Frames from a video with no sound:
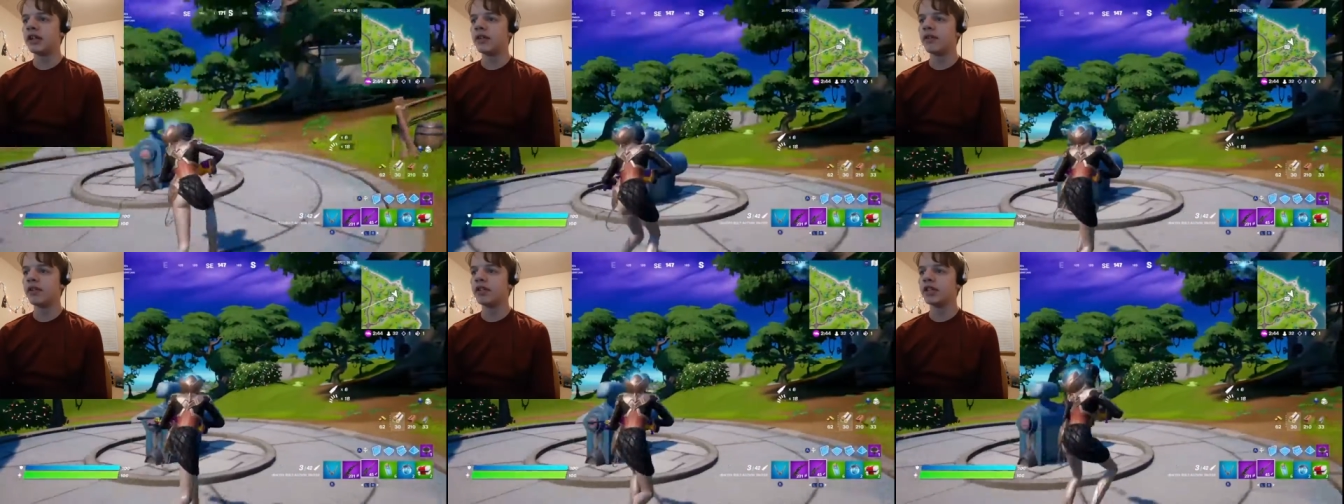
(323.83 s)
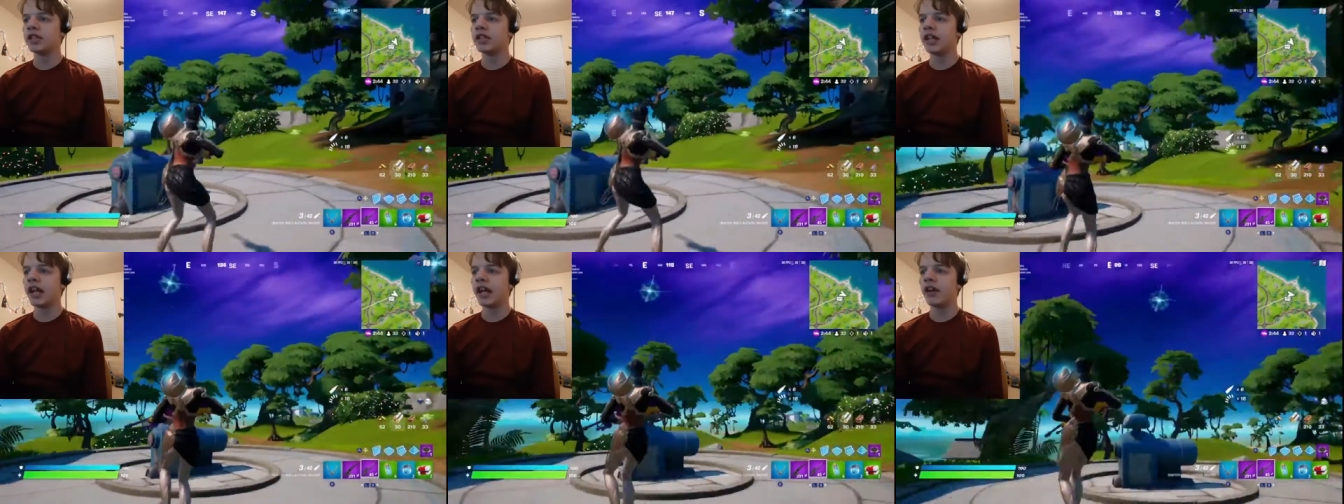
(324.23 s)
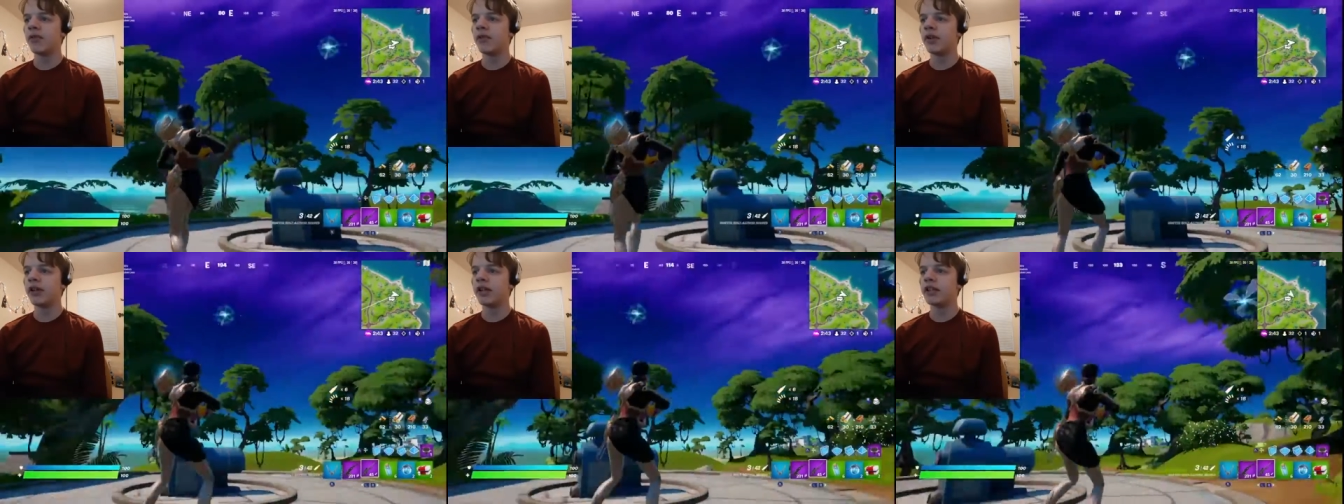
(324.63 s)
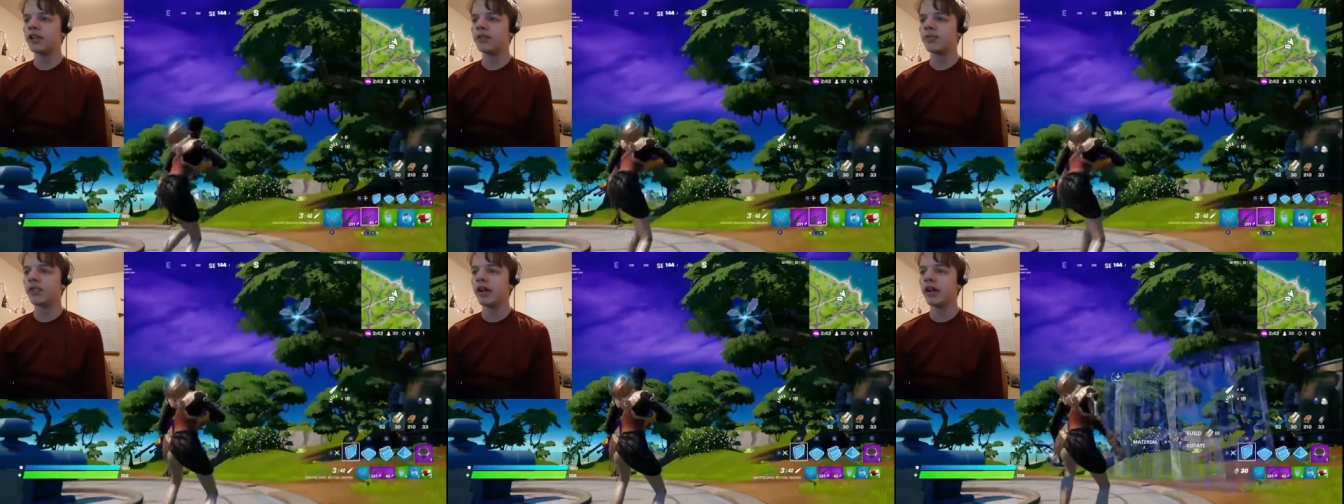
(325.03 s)
you could just take one of
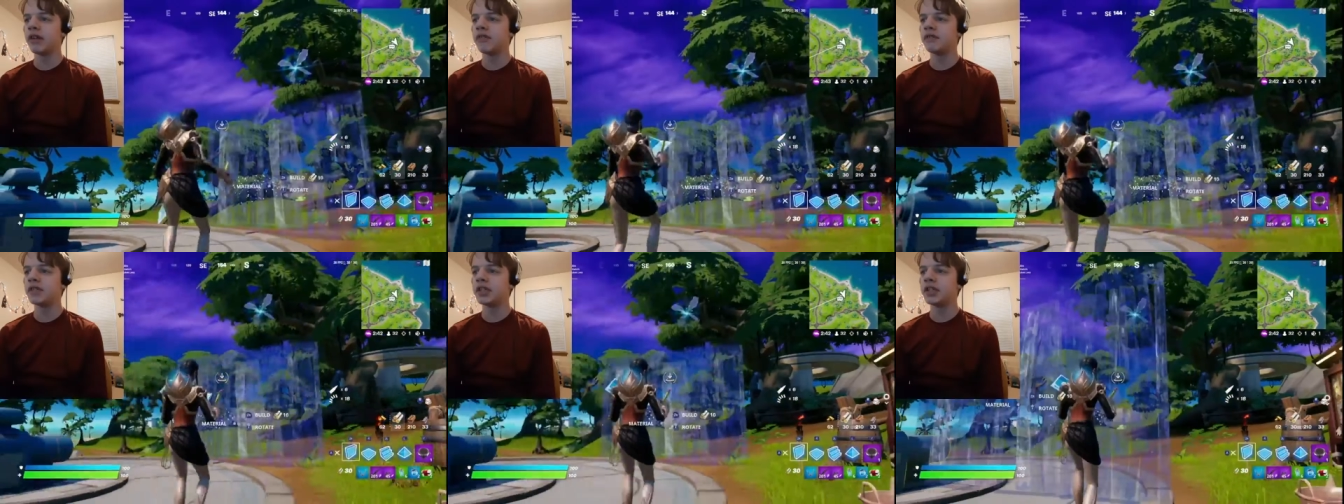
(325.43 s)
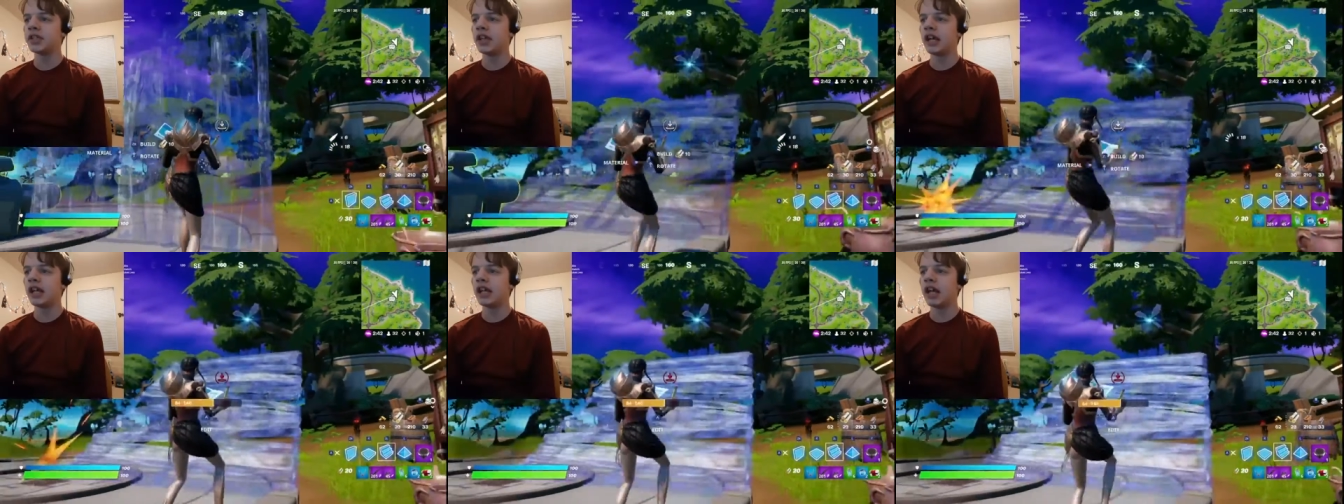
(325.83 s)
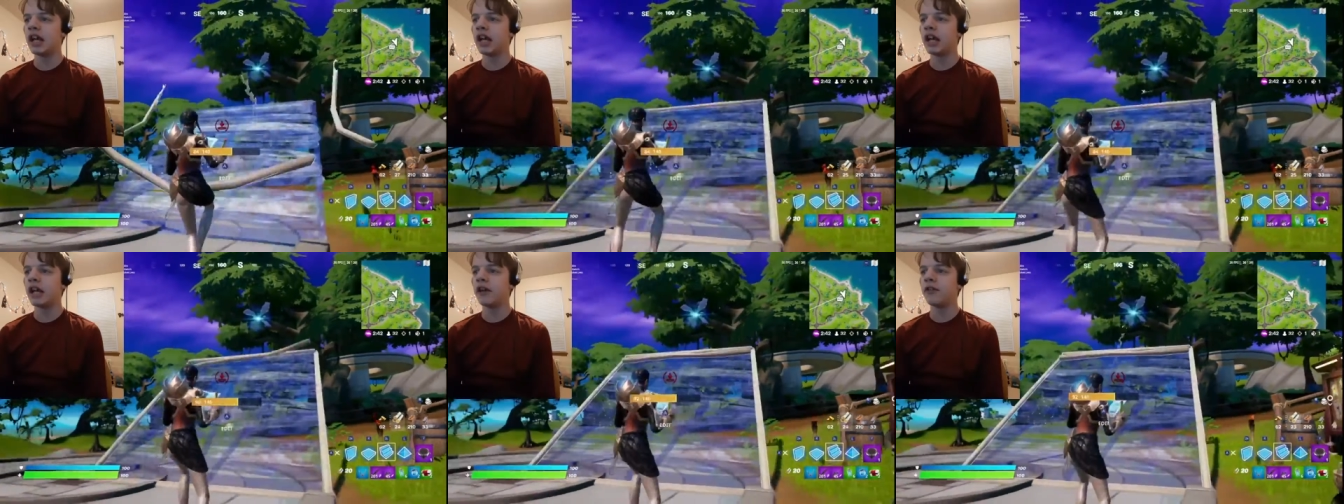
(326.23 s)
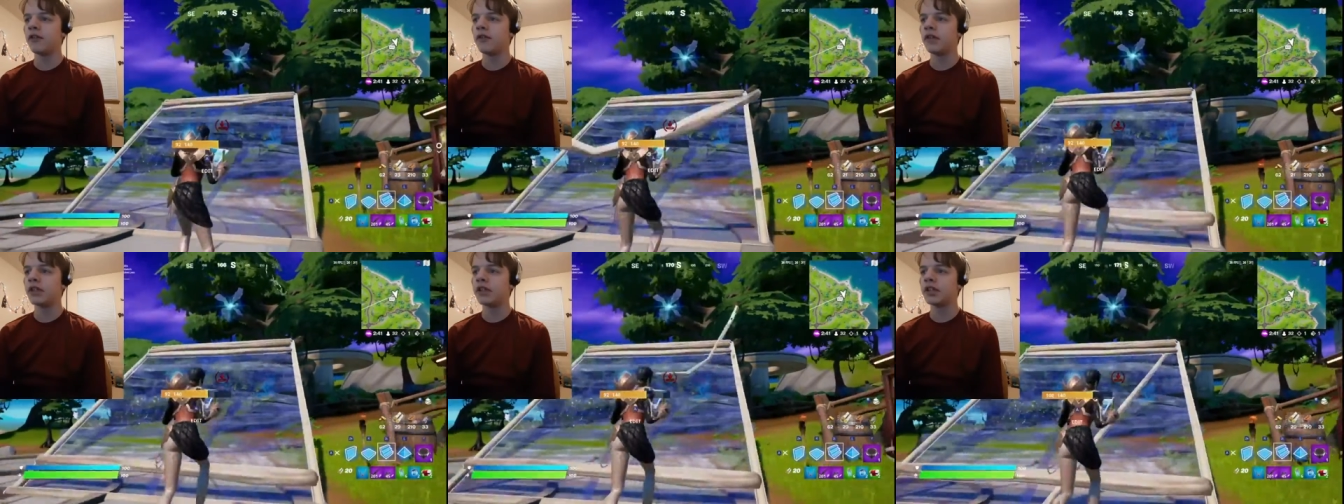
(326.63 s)
these rifts, and then
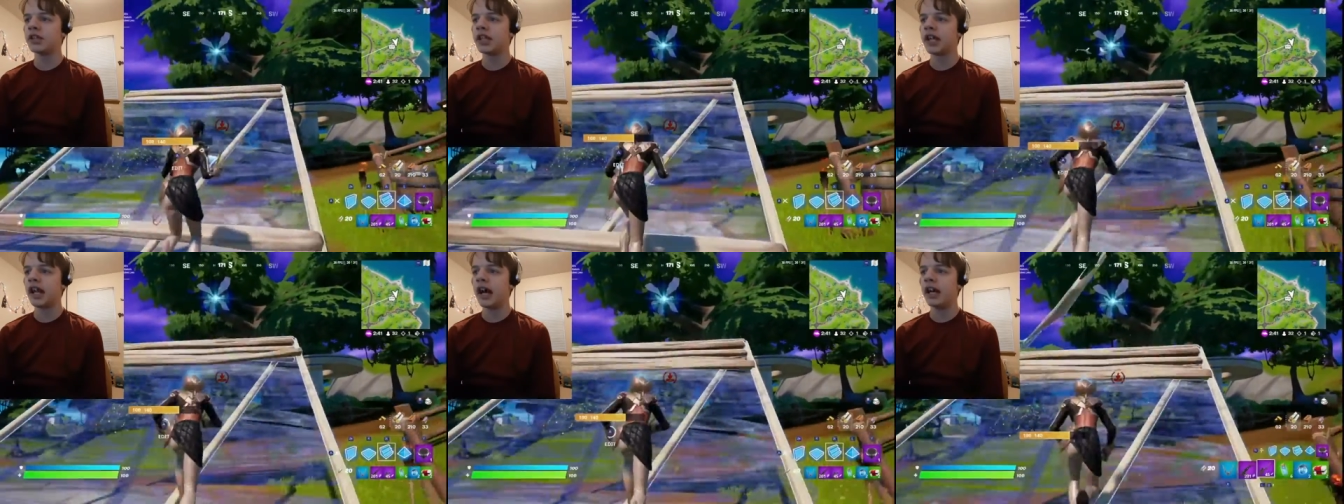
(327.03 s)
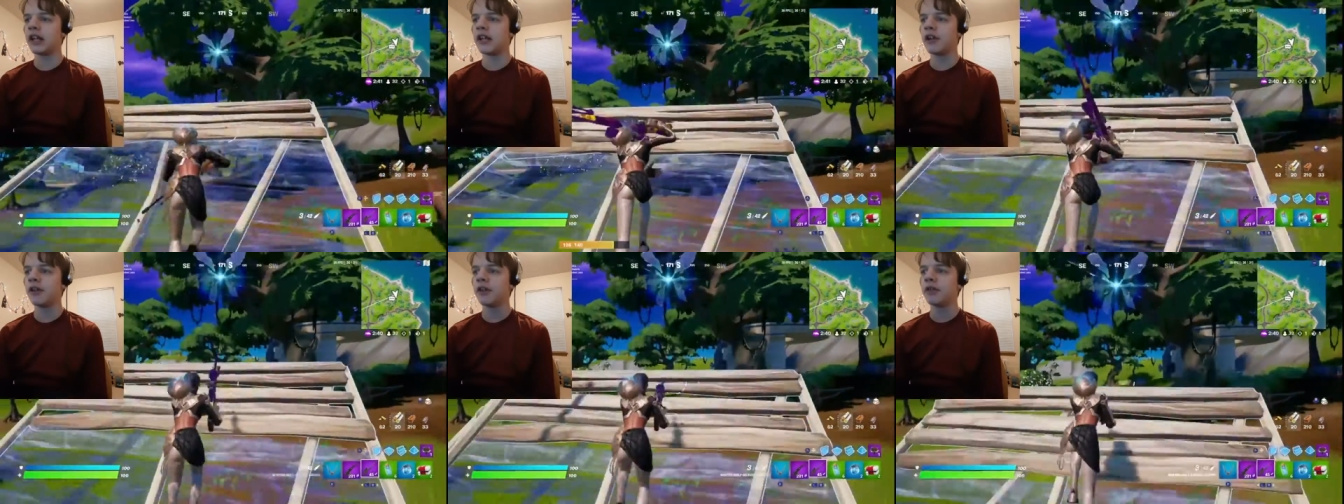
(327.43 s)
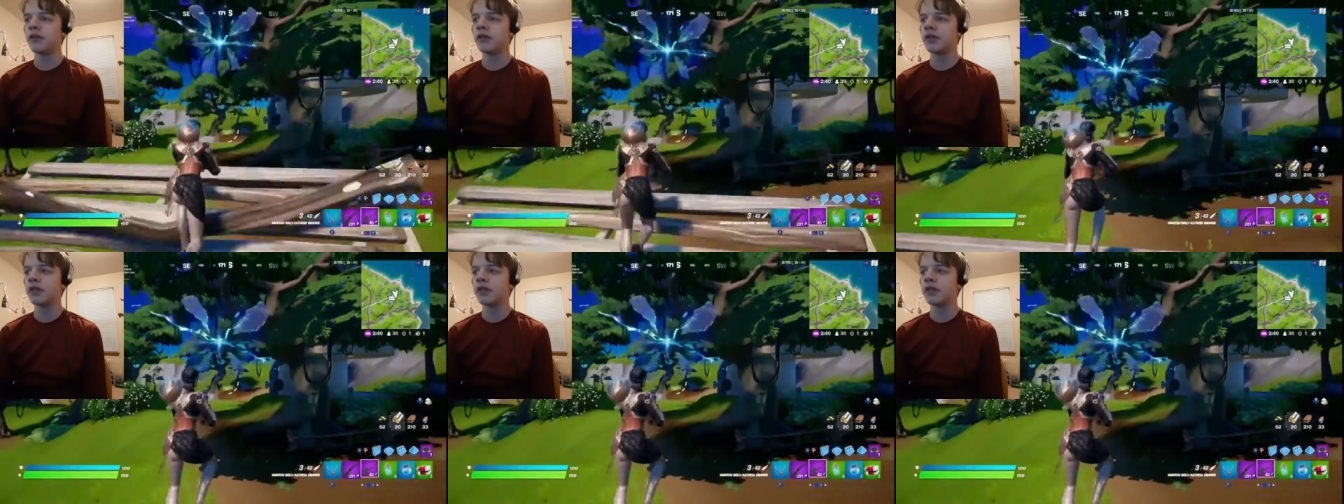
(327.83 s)
you can just get out of here,